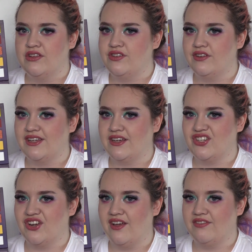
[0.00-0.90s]
don't take a
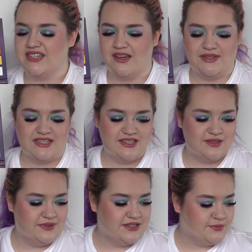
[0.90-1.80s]
shot every time I say
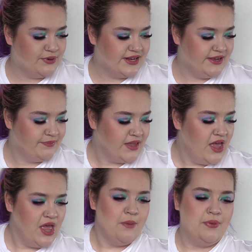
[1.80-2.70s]
something's pretty.
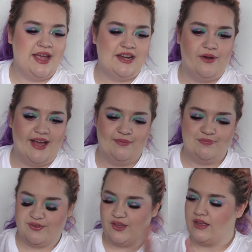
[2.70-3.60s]
But anyway,
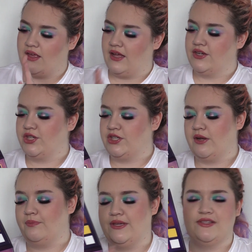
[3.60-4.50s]
Kash
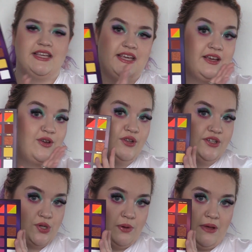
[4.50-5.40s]
Beauty
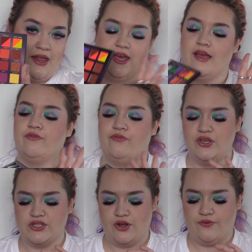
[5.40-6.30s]
Colour Strip Palette.
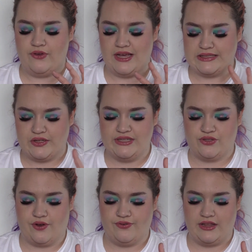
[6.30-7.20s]
First off, it's got
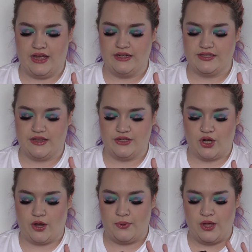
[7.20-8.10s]
these graphic liners at the
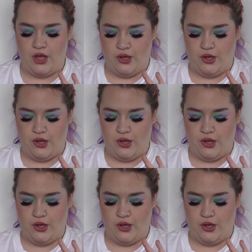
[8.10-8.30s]
top,